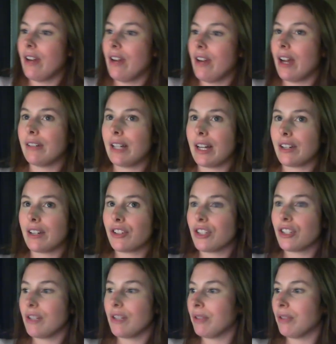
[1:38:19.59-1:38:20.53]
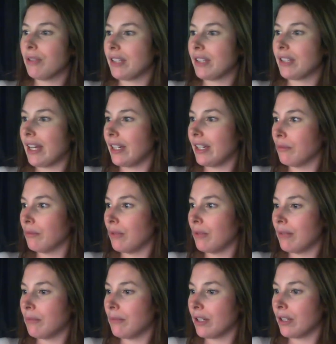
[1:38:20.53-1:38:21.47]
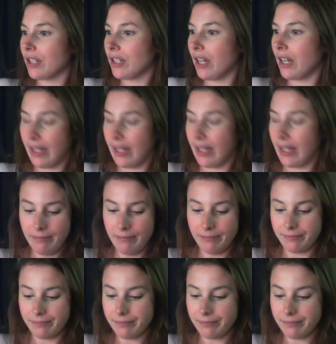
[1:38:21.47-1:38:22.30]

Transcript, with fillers: I will actually put that in one more time